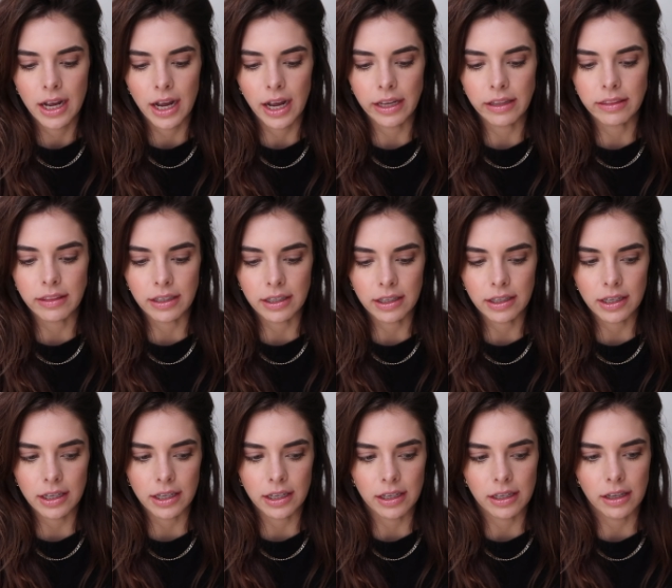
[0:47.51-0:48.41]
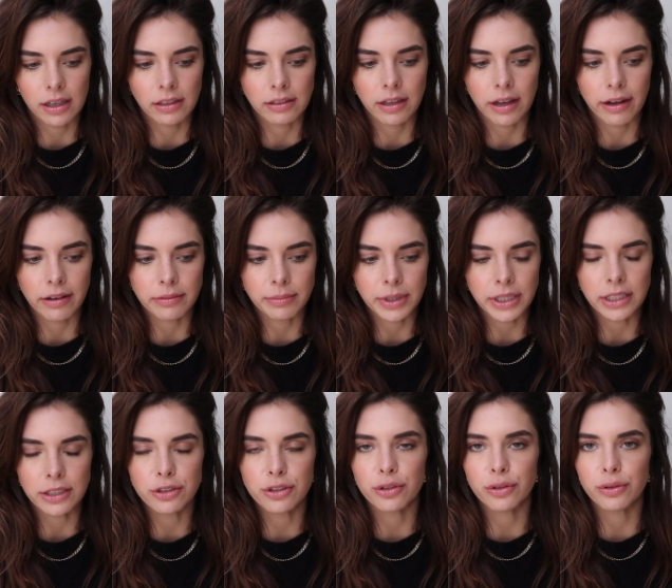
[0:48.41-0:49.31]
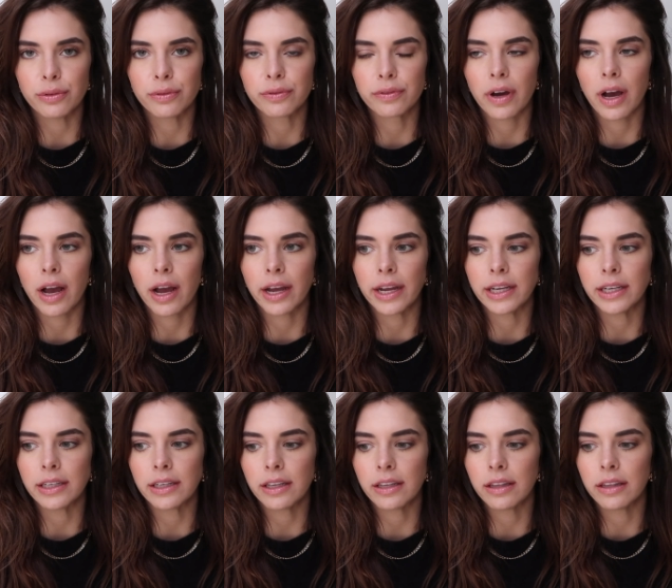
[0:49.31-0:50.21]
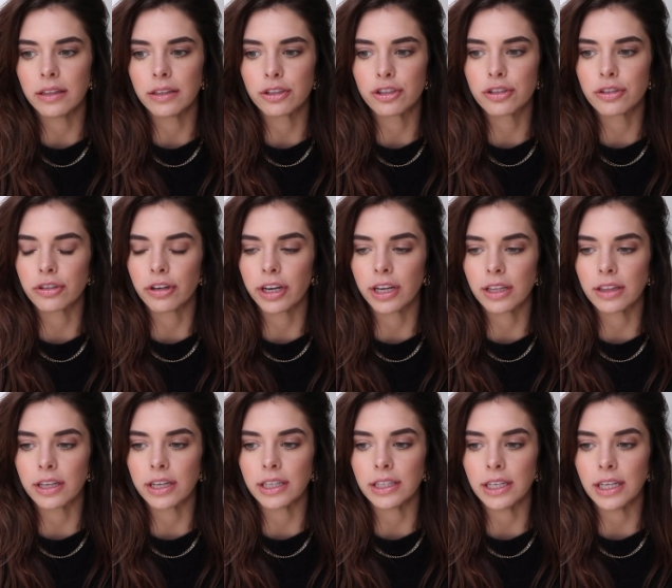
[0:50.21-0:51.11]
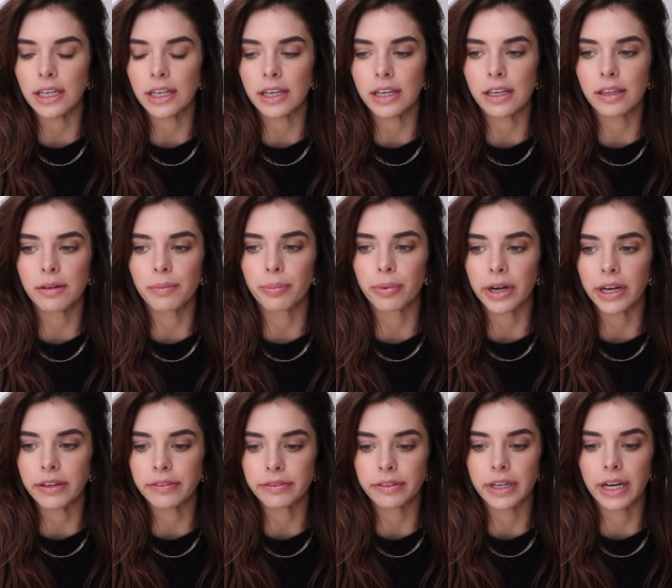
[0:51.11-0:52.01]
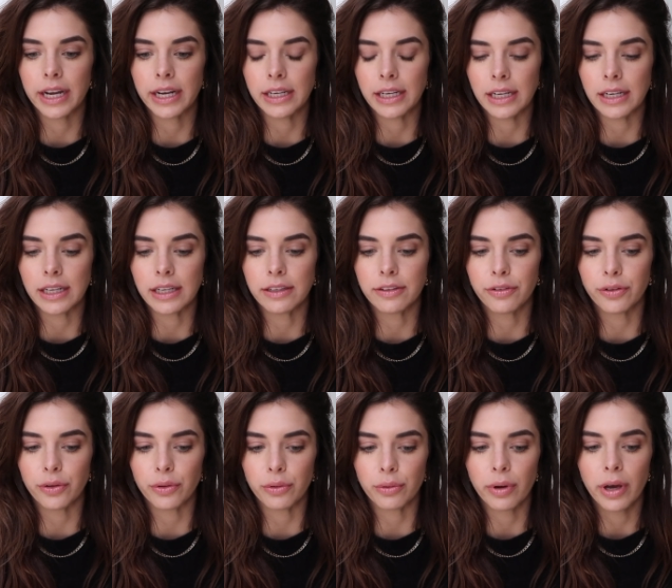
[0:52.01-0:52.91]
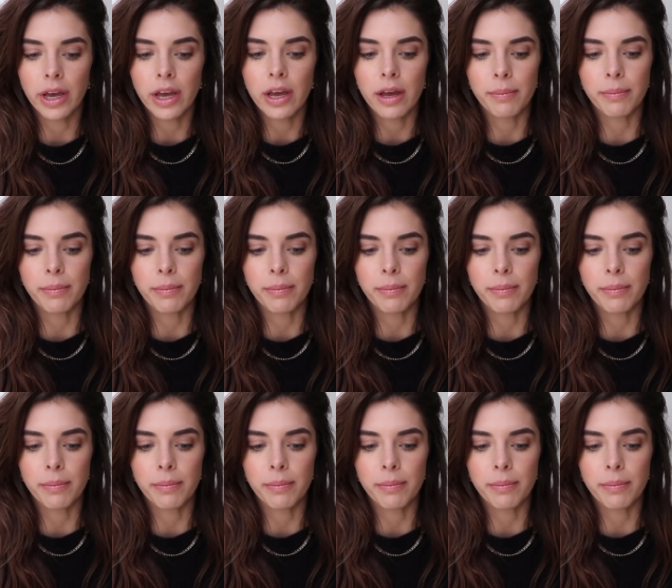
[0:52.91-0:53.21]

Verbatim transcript: I think it allowed me to find the strength I needed and the bravery I needed to